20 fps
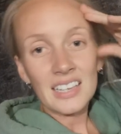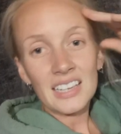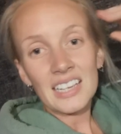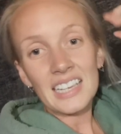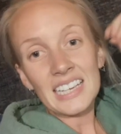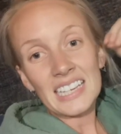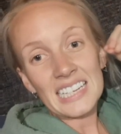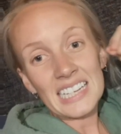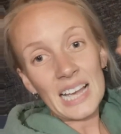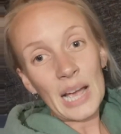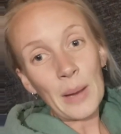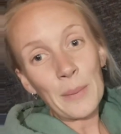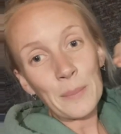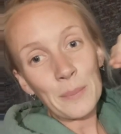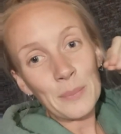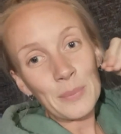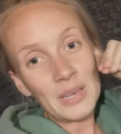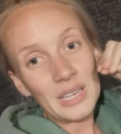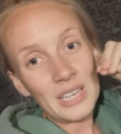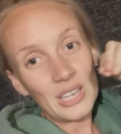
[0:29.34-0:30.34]
It
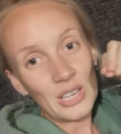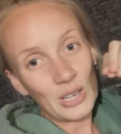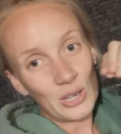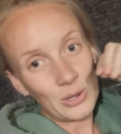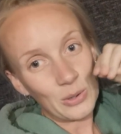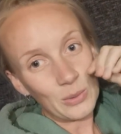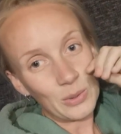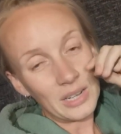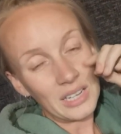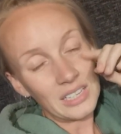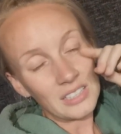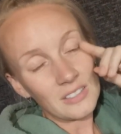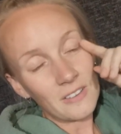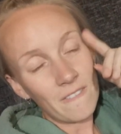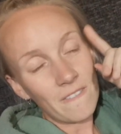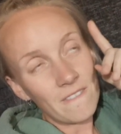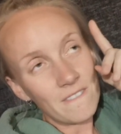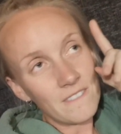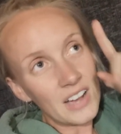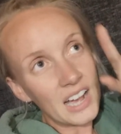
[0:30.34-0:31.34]
can be you. It's
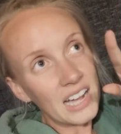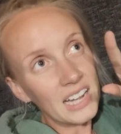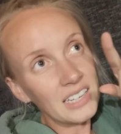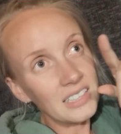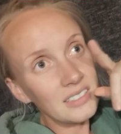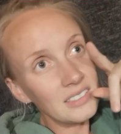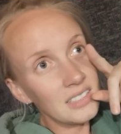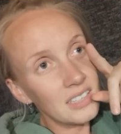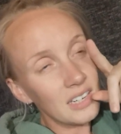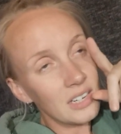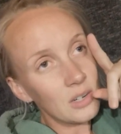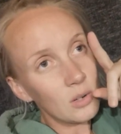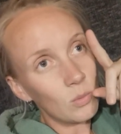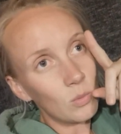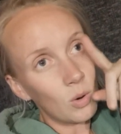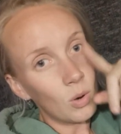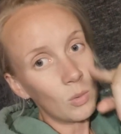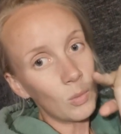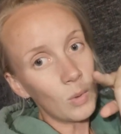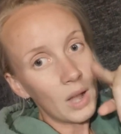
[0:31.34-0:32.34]
finding
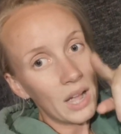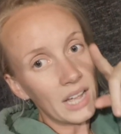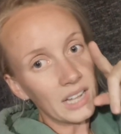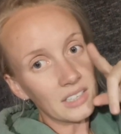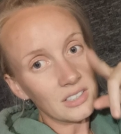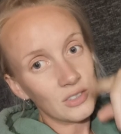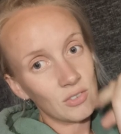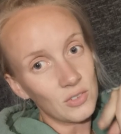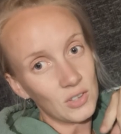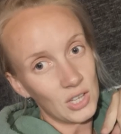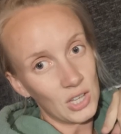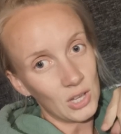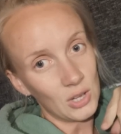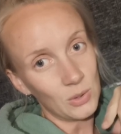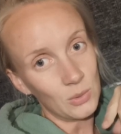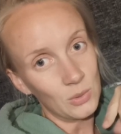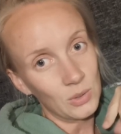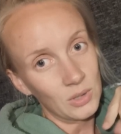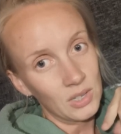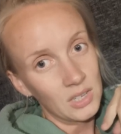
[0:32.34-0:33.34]
what works for
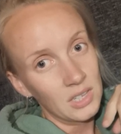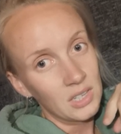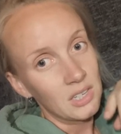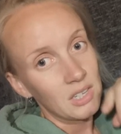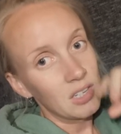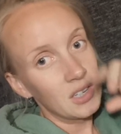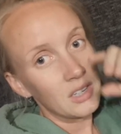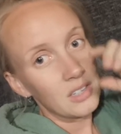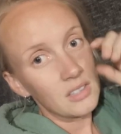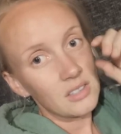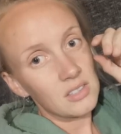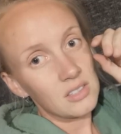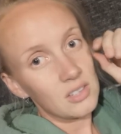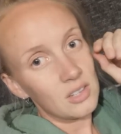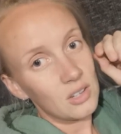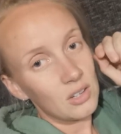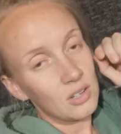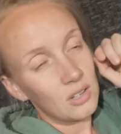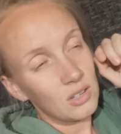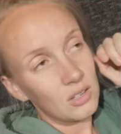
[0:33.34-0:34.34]
you. So
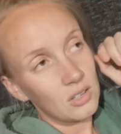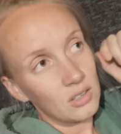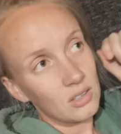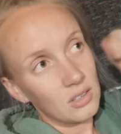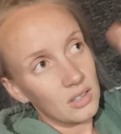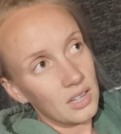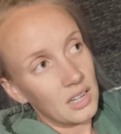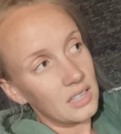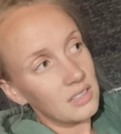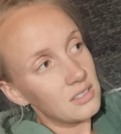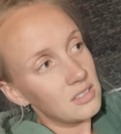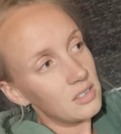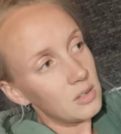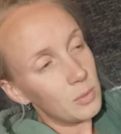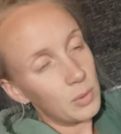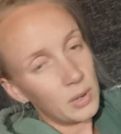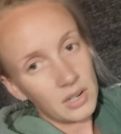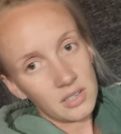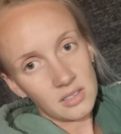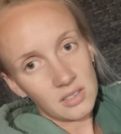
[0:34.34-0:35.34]

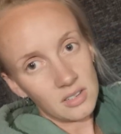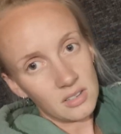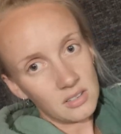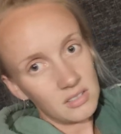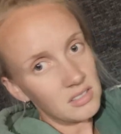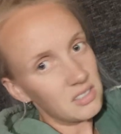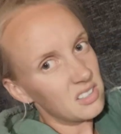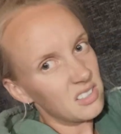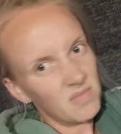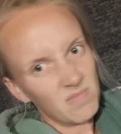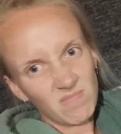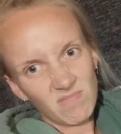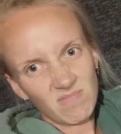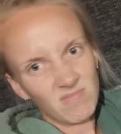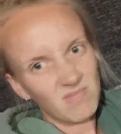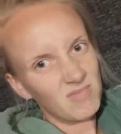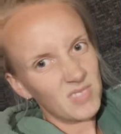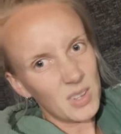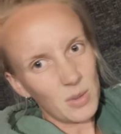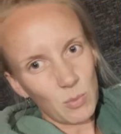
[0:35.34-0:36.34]
antidepressants
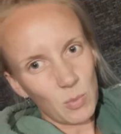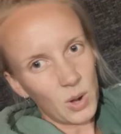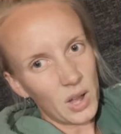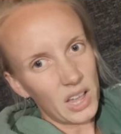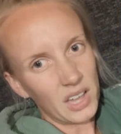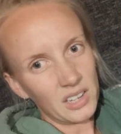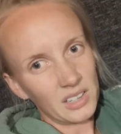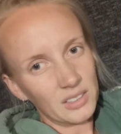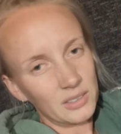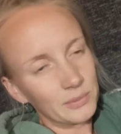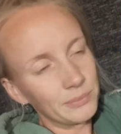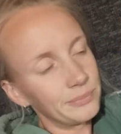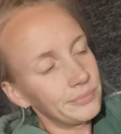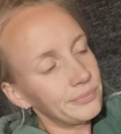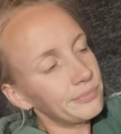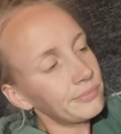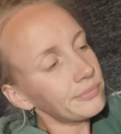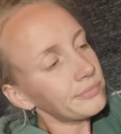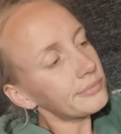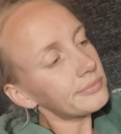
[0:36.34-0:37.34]
didn't work.
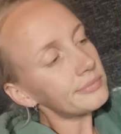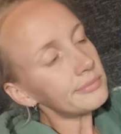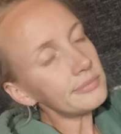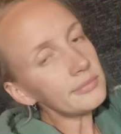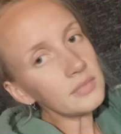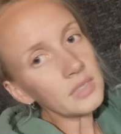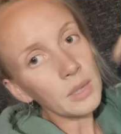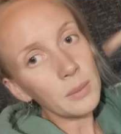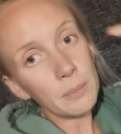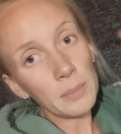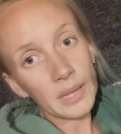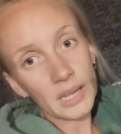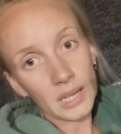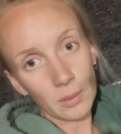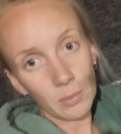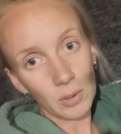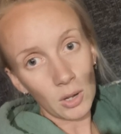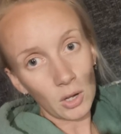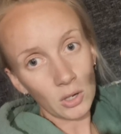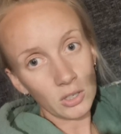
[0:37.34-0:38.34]
Beta
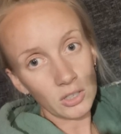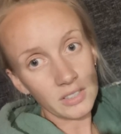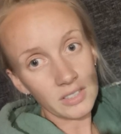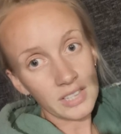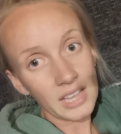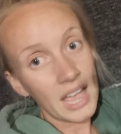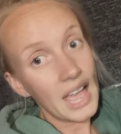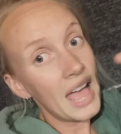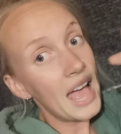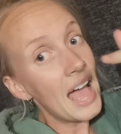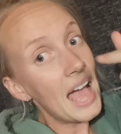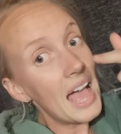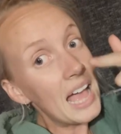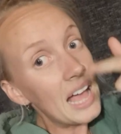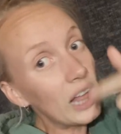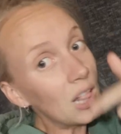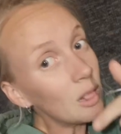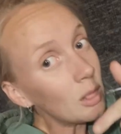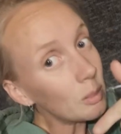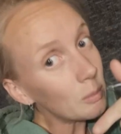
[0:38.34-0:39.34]
blockers
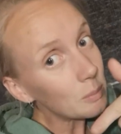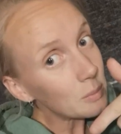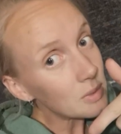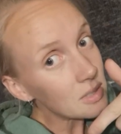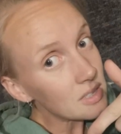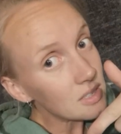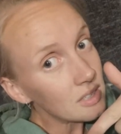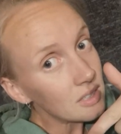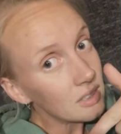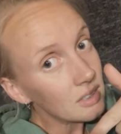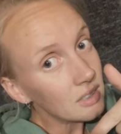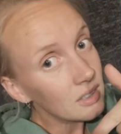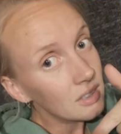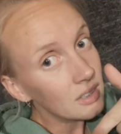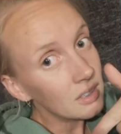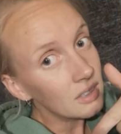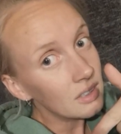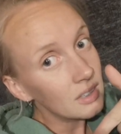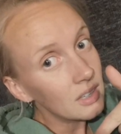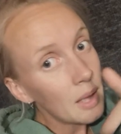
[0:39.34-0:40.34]
helped
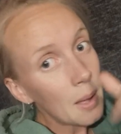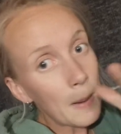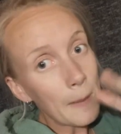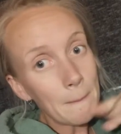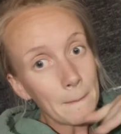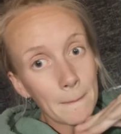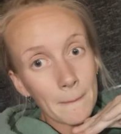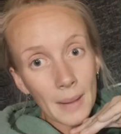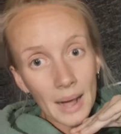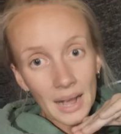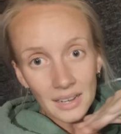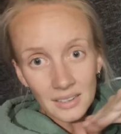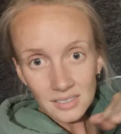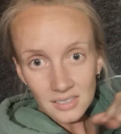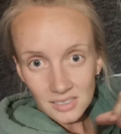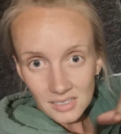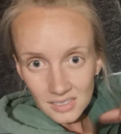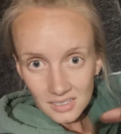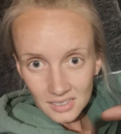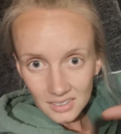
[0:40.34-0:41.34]

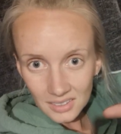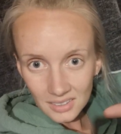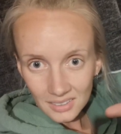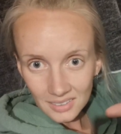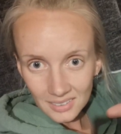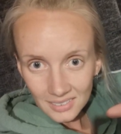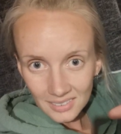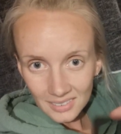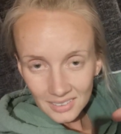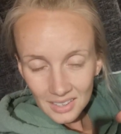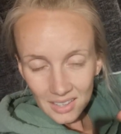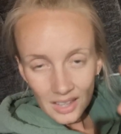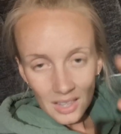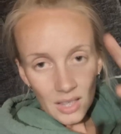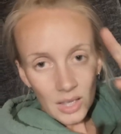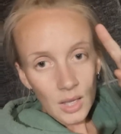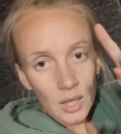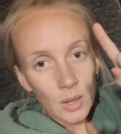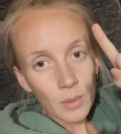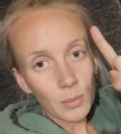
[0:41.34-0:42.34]
mask
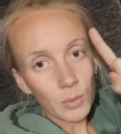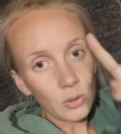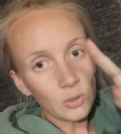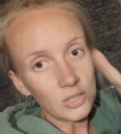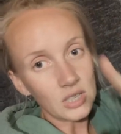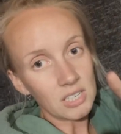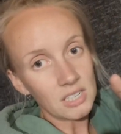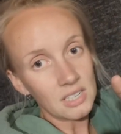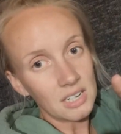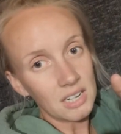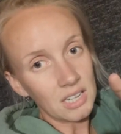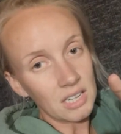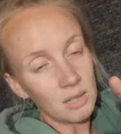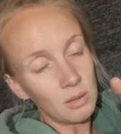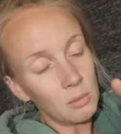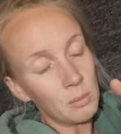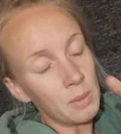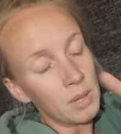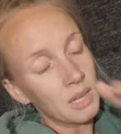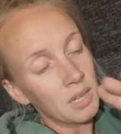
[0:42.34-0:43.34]
but didn't heal
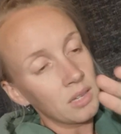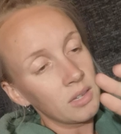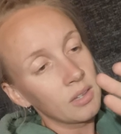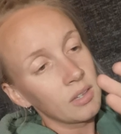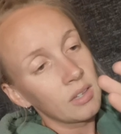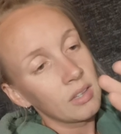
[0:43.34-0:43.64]
me.